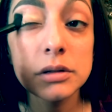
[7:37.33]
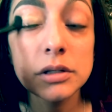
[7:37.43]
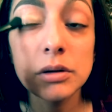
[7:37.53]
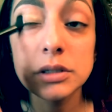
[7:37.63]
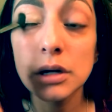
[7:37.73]

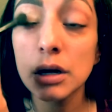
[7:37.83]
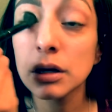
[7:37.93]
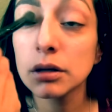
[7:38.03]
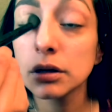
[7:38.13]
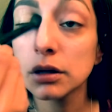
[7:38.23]
So it's not
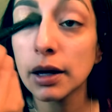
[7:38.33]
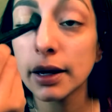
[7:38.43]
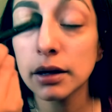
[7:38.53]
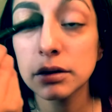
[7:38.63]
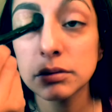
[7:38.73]
gonna look
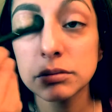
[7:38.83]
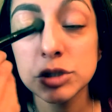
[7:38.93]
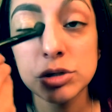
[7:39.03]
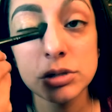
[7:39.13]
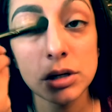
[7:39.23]
like
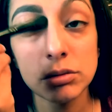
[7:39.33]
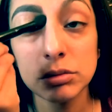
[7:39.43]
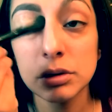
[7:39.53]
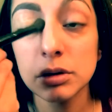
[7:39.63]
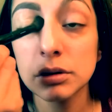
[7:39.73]

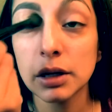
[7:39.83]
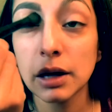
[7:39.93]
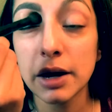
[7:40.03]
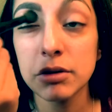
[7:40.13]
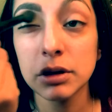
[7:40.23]
two-tone, like
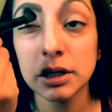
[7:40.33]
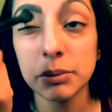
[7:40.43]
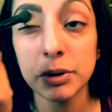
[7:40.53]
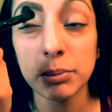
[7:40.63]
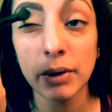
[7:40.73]
how you clean
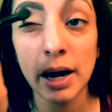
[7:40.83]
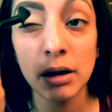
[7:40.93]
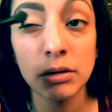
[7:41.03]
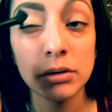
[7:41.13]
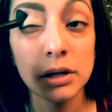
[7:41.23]
up your
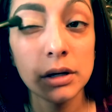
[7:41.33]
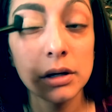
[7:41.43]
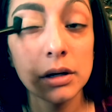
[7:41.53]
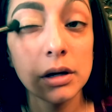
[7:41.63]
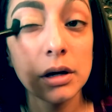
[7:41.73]
brow
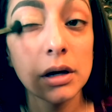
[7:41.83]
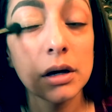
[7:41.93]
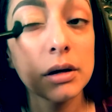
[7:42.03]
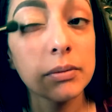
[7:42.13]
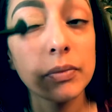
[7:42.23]

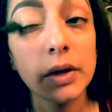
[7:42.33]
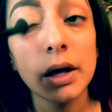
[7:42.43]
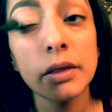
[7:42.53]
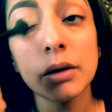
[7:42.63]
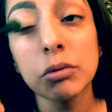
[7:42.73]

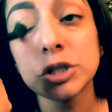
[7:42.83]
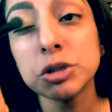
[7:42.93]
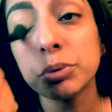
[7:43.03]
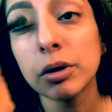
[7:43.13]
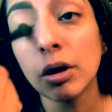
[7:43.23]
and then what
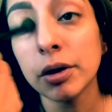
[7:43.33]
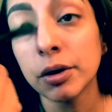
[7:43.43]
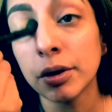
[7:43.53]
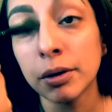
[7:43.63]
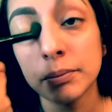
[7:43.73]
you put on
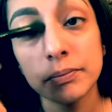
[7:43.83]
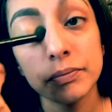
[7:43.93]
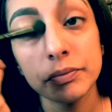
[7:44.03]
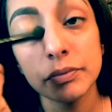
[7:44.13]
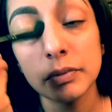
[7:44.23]

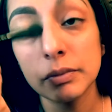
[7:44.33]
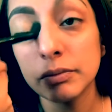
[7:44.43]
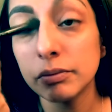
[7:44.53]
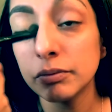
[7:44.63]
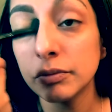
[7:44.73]

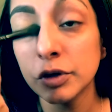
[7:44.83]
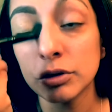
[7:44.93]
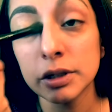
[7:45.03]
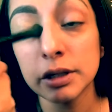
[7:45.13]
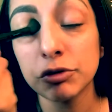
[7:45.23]
your
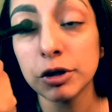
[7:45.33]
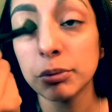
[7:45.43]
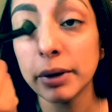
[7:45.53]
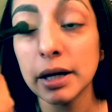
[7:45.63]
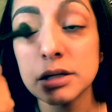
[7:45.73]
lid for your
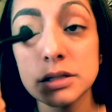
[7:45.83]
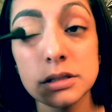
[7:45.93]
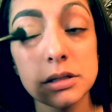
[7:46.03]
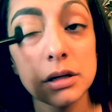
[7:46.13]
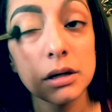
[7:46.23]
base.